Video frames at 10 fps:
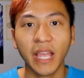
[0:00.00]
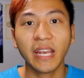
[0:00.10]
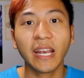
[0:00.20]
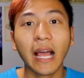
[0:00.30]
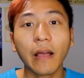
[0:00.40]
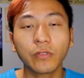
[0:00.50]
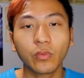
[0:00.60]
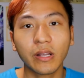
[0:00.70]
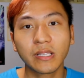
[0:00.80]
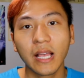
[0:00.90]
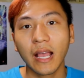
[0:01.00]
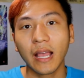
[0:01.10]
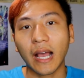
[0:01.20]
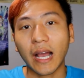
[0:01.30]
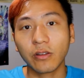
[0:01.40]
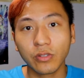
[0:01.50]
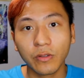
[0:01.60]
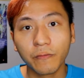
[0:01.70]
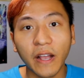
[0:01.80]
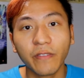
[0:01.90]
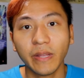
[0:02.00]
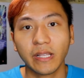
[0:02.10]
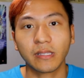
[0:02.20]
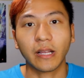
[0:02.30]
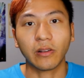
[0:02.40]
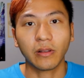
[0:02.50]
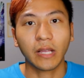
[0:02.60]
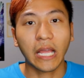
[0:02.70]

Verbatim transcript: And then afterwards, I'll do five minutes later.